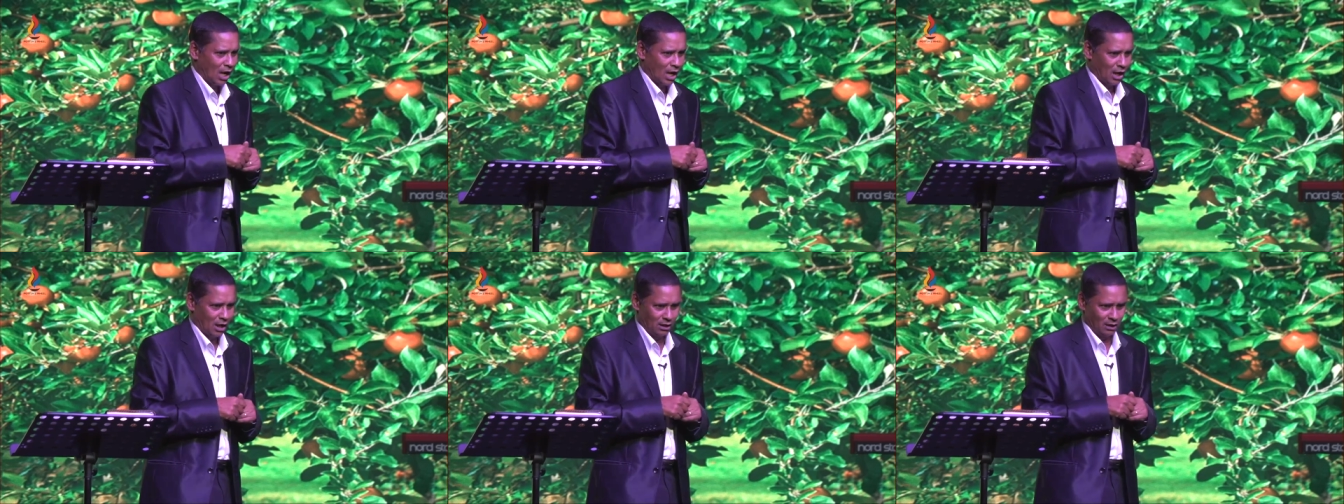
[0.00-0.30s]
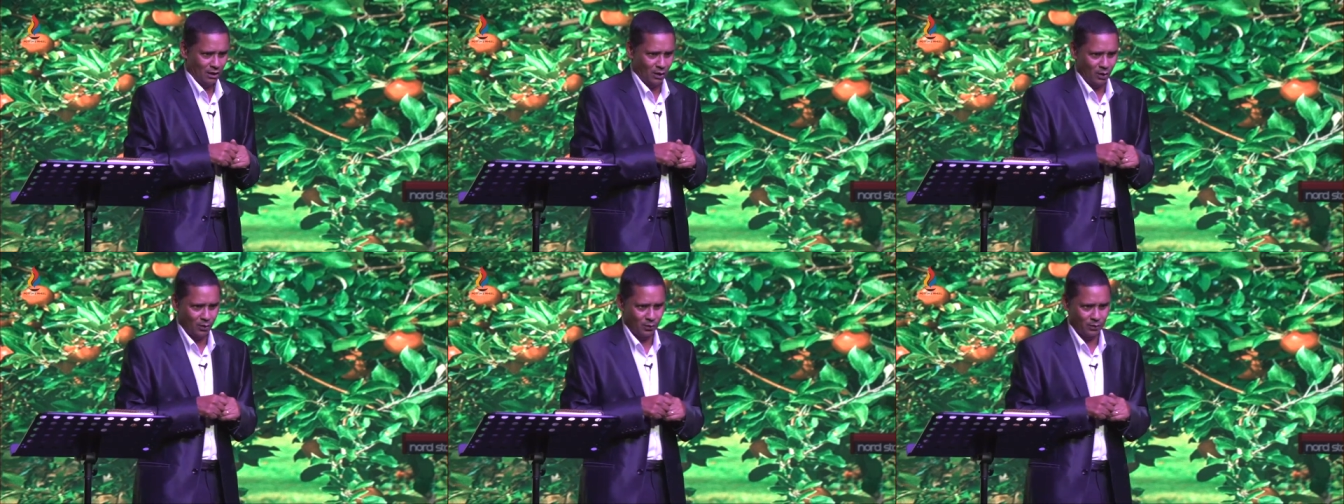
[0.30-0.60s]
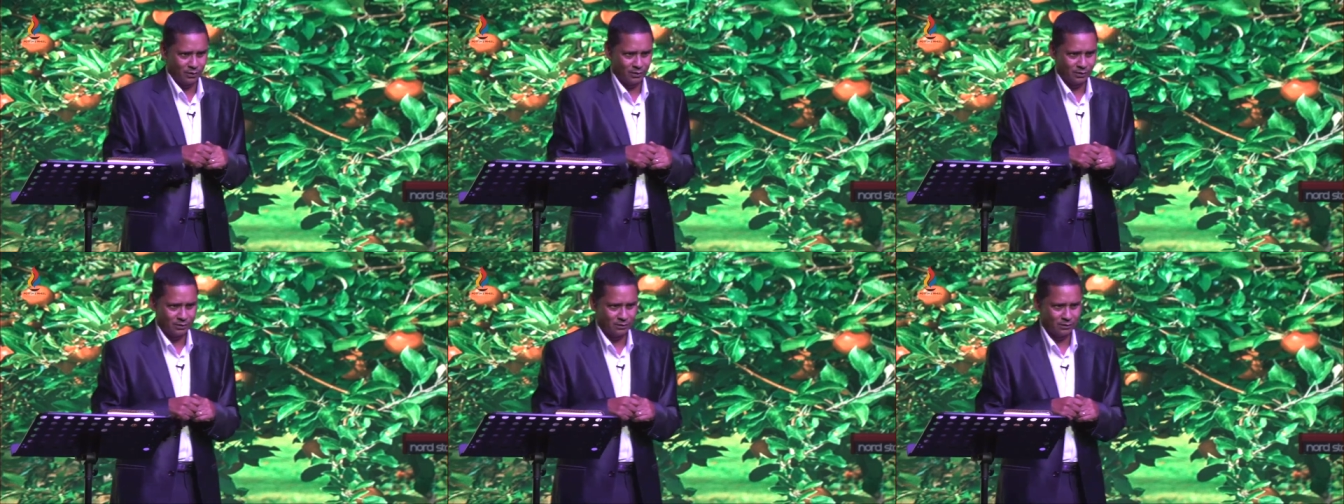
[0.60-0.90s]

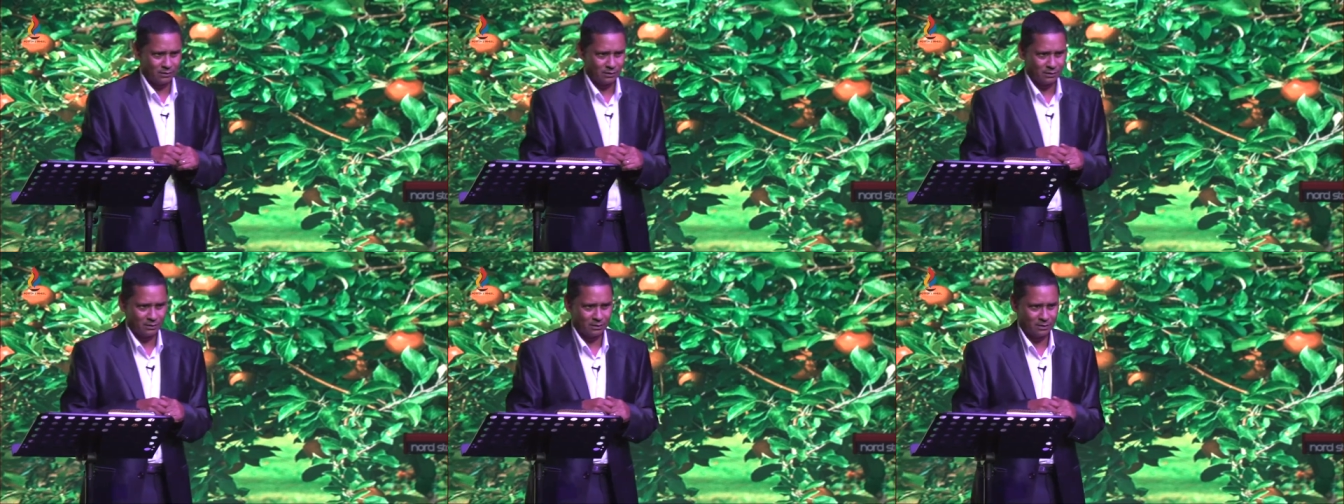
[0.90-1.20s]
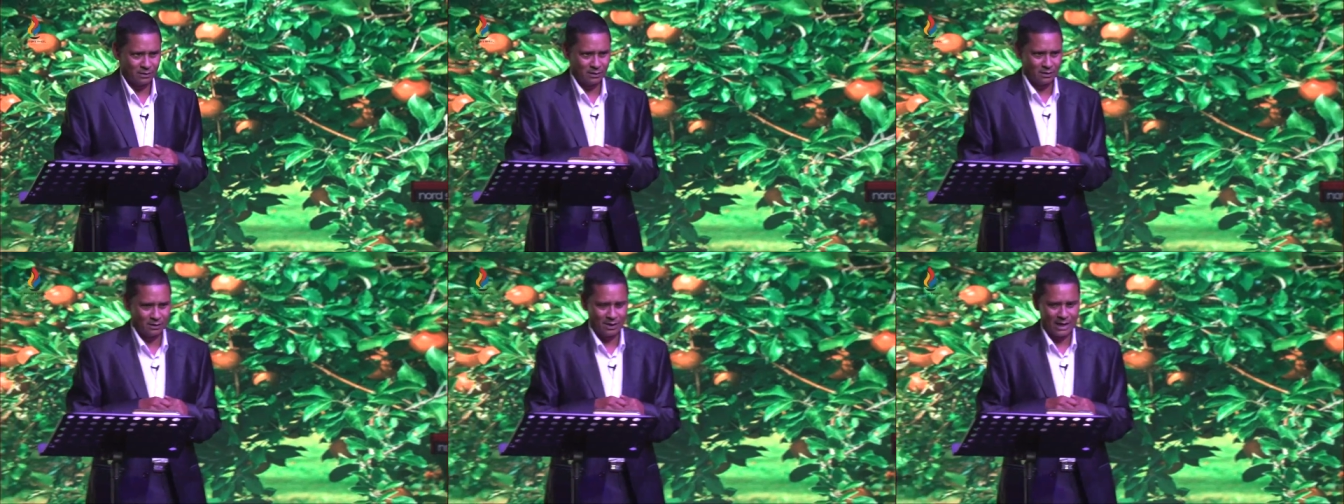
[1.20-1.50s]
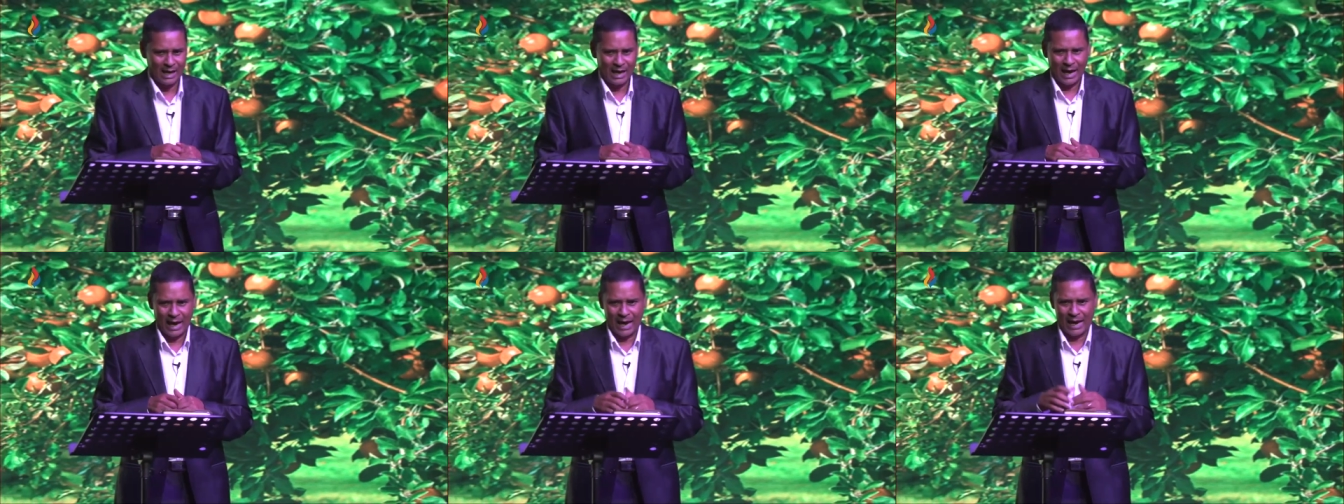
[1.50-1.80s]
alone.
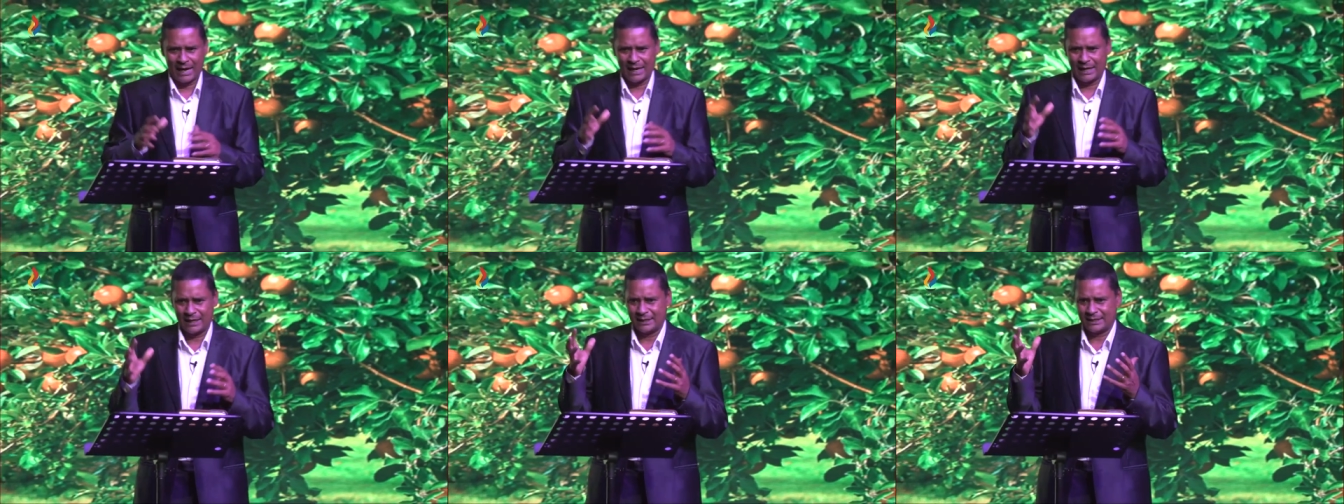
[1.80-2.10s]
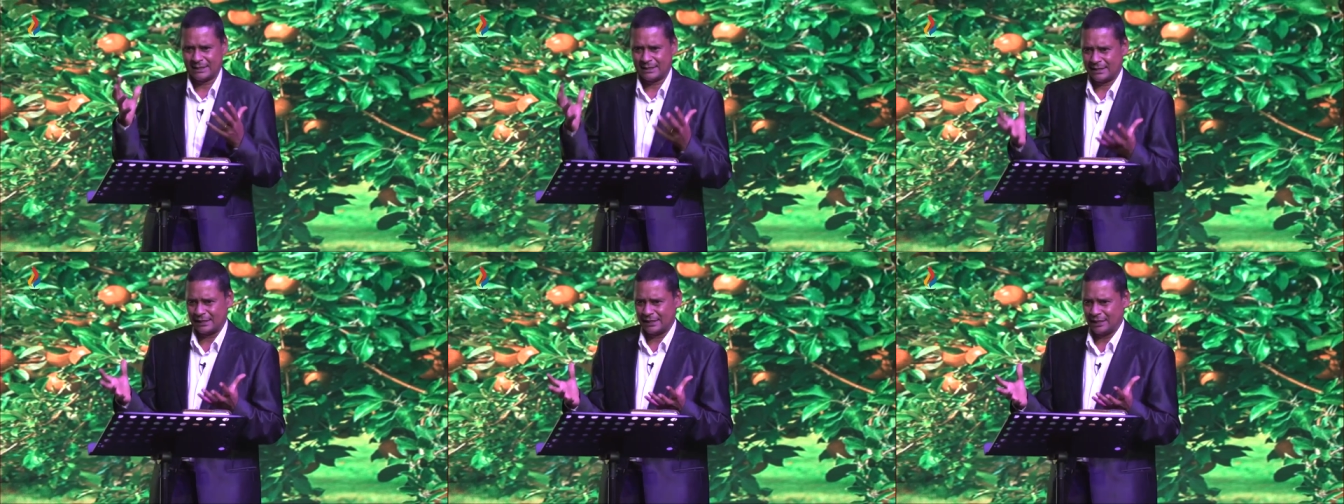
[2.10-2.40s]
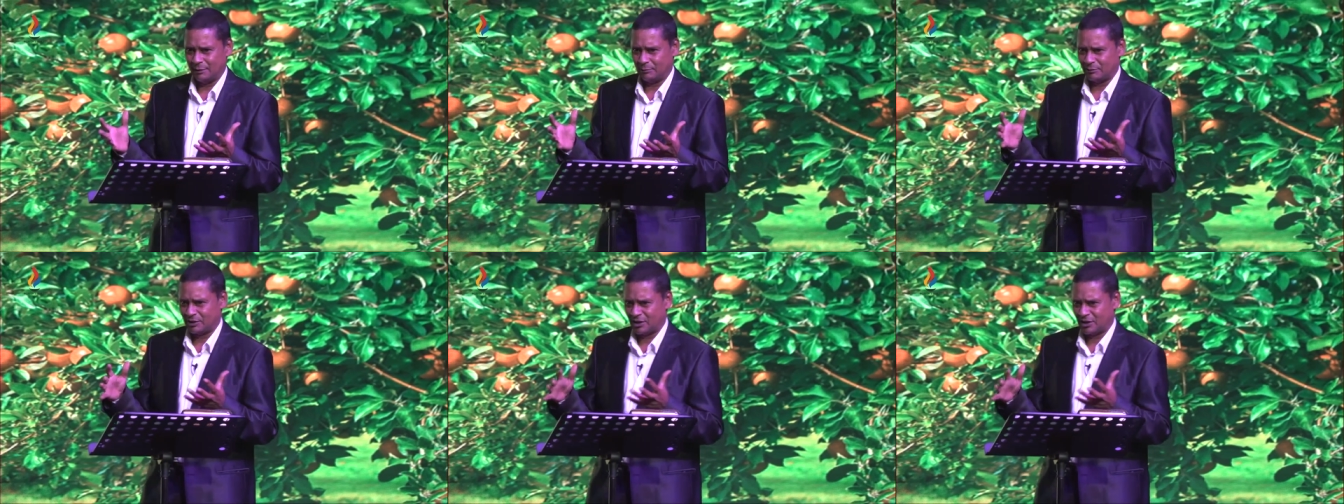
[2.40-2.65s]
I see him